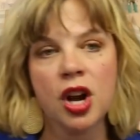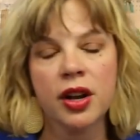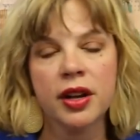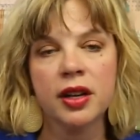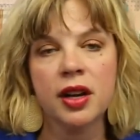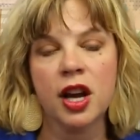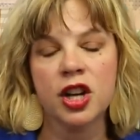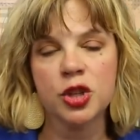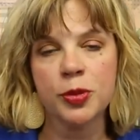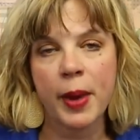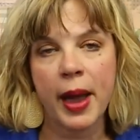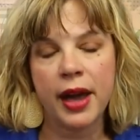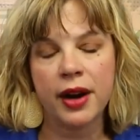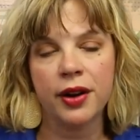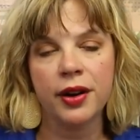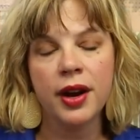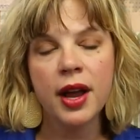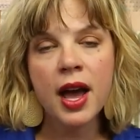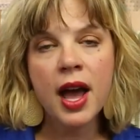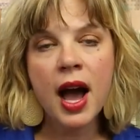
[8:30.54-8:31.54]
a chalk and notch
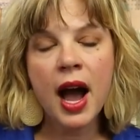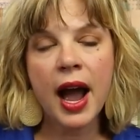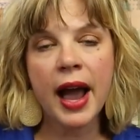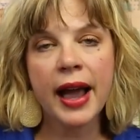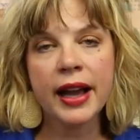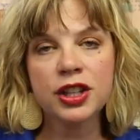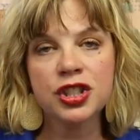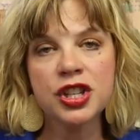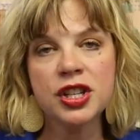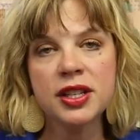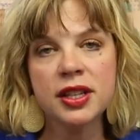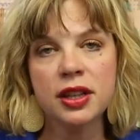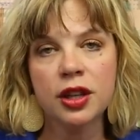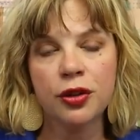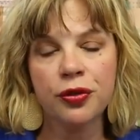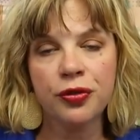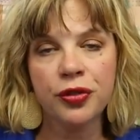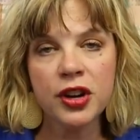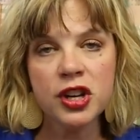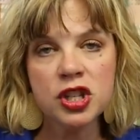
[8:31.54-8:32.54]
pattern. I actually did
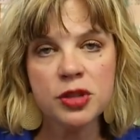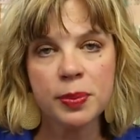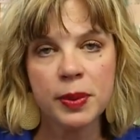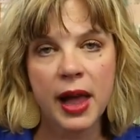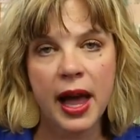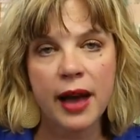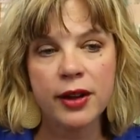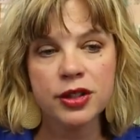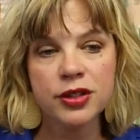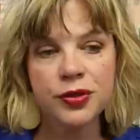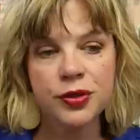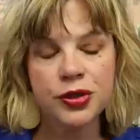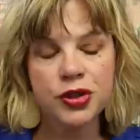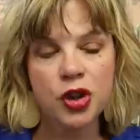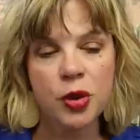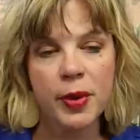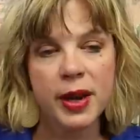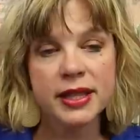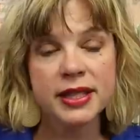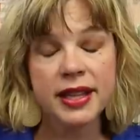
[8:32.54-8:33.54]
their fringe blouse for
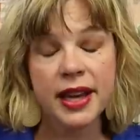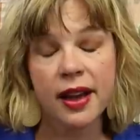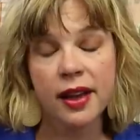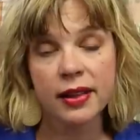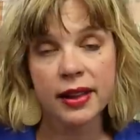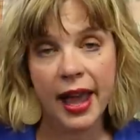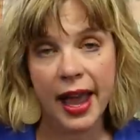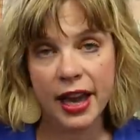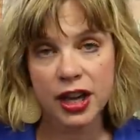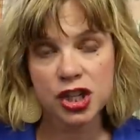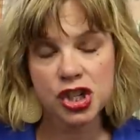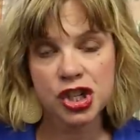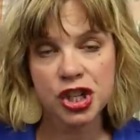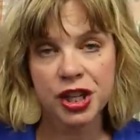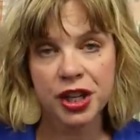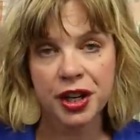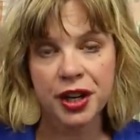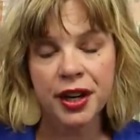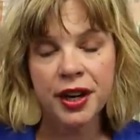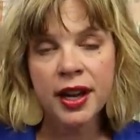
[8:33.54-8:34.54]
Sew My Style last
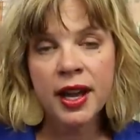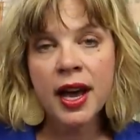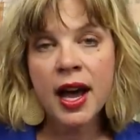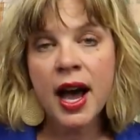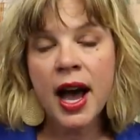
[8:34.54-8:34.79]
year.